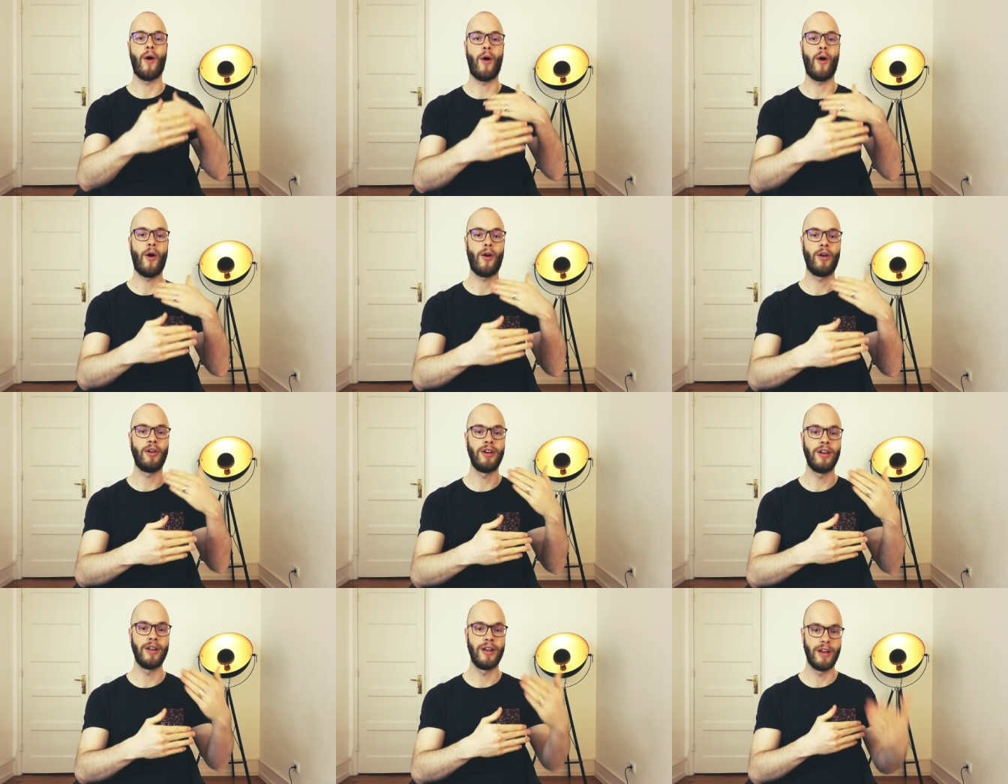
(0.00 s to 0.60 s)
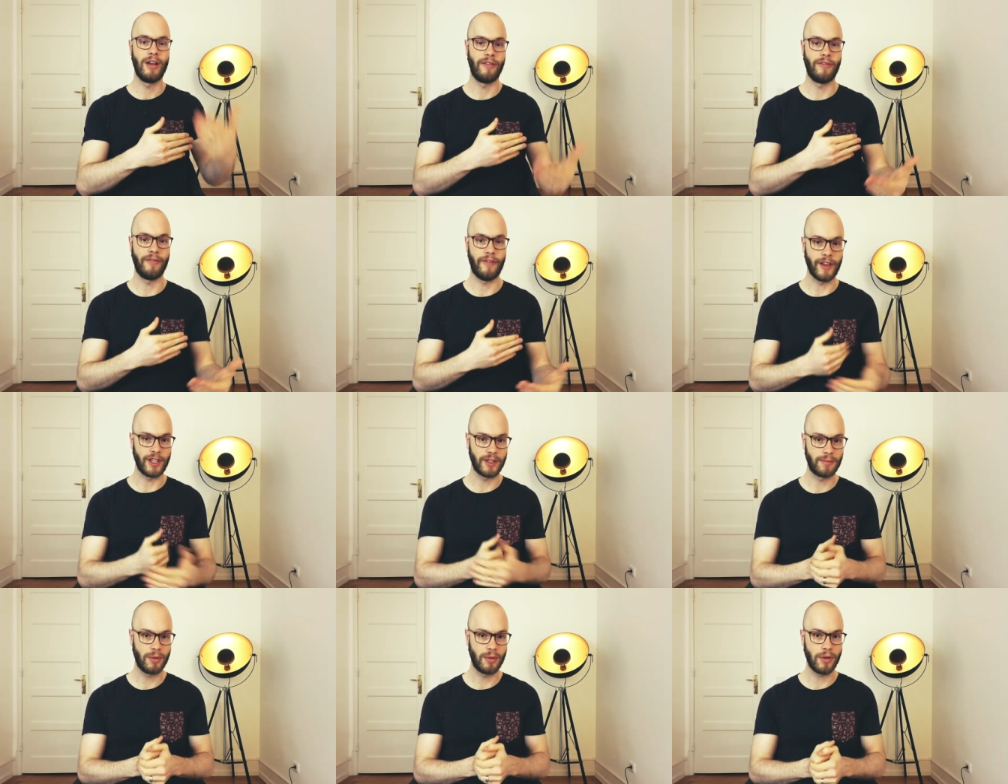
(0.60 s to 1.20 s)
on
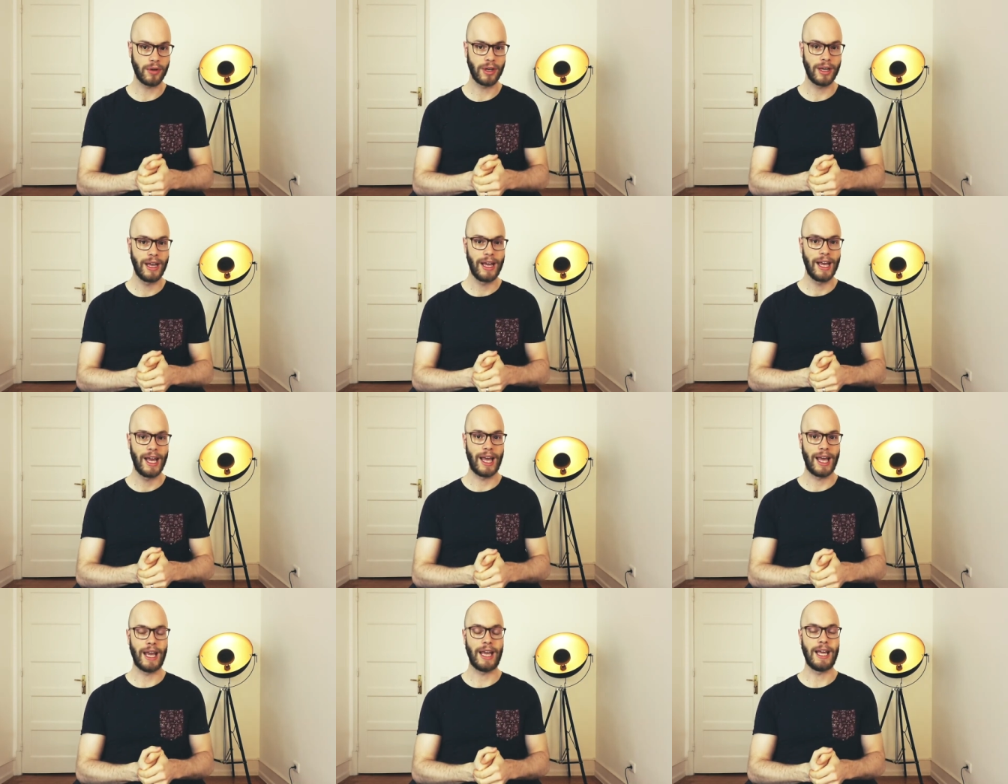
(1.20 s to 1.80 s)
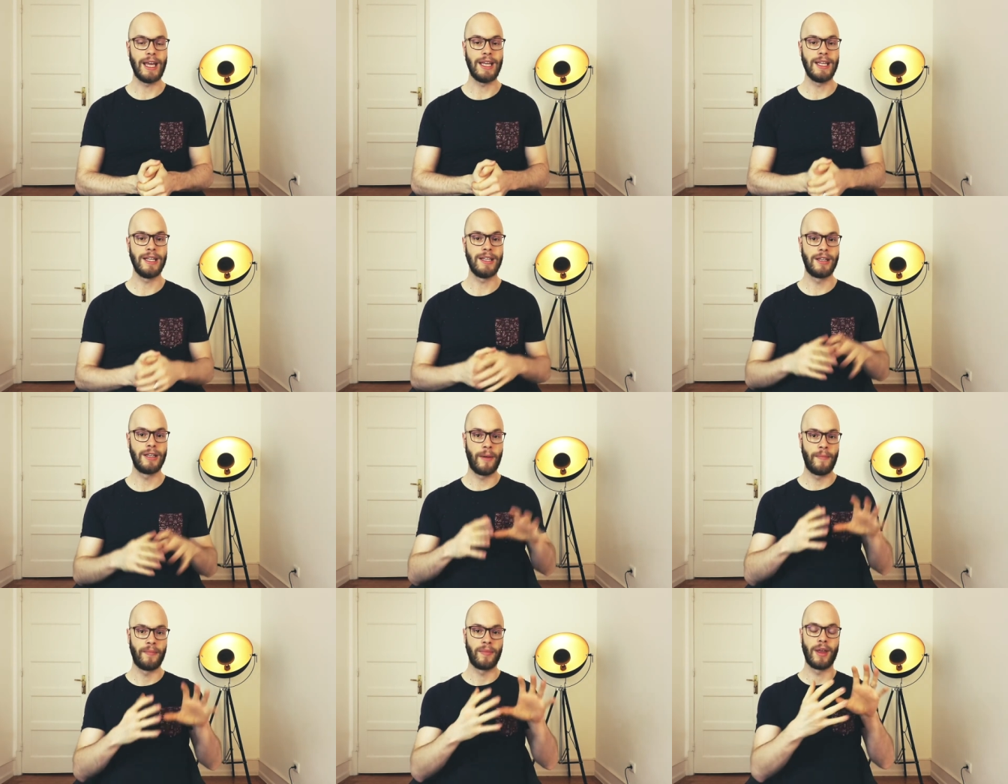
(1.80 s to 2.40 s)
Facebook,
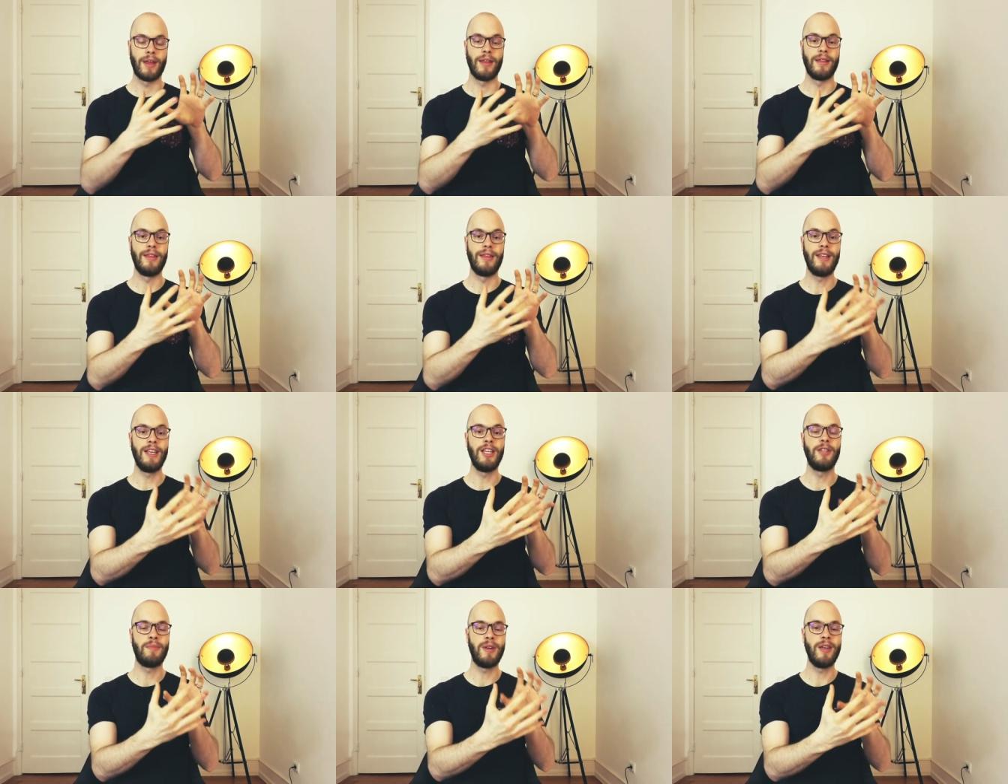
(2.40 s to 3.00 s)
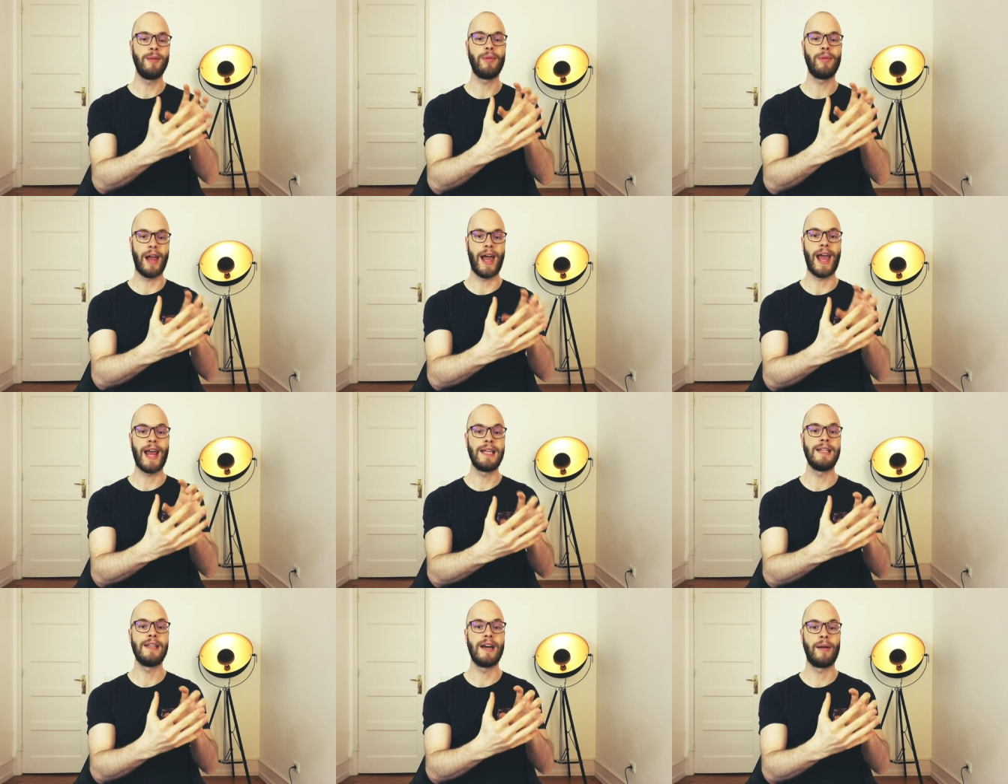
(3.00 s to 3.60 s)
and these people
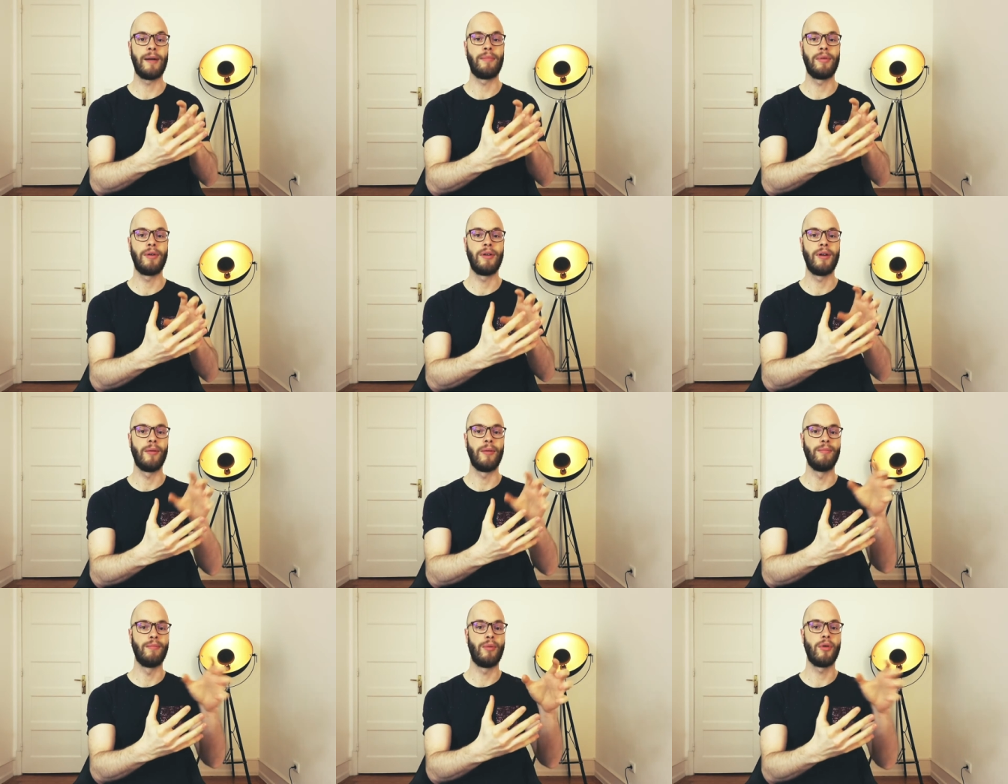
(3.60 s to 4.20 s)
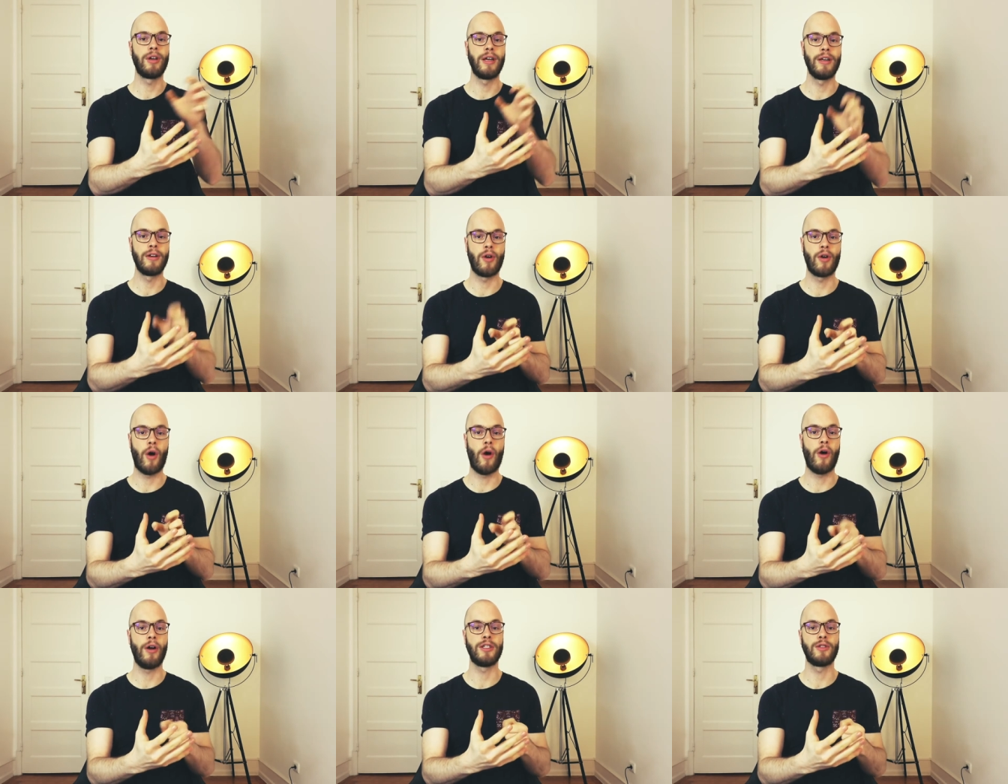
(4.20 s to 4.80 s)
end up booking
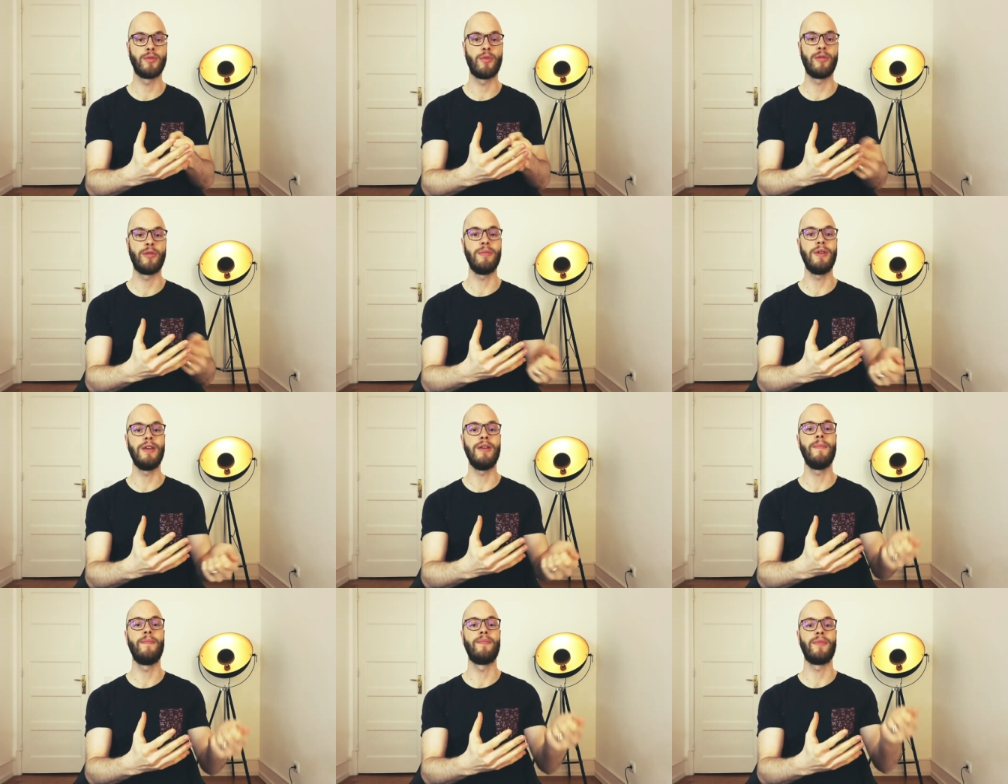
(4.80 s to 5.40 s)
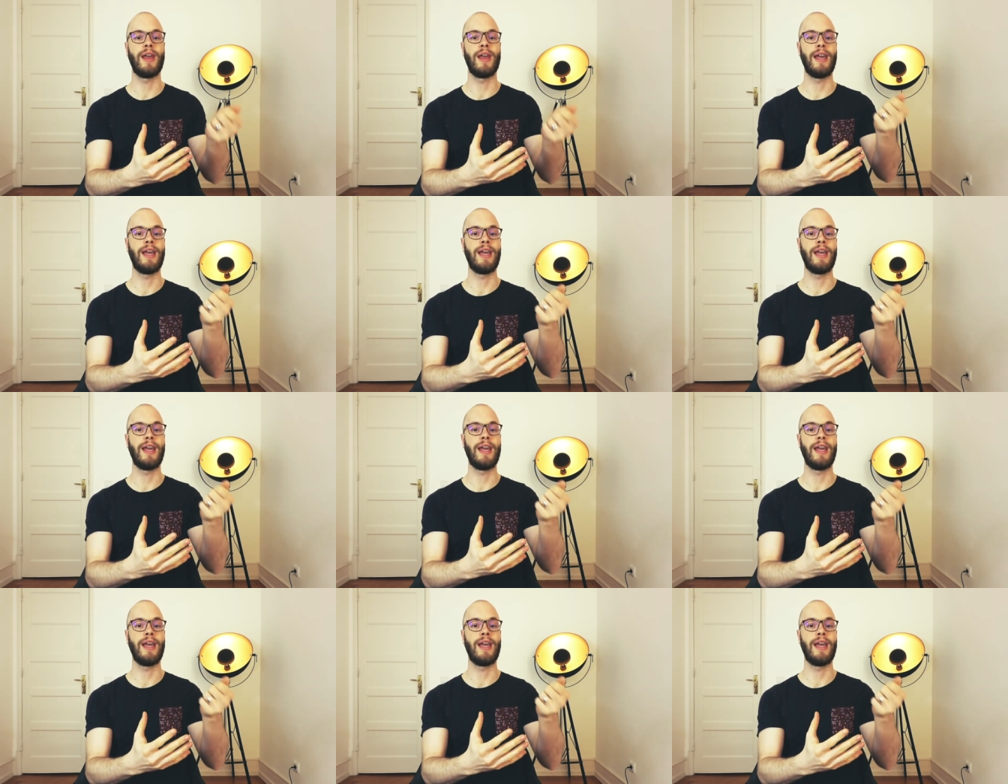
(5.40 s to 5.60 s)
calls with me.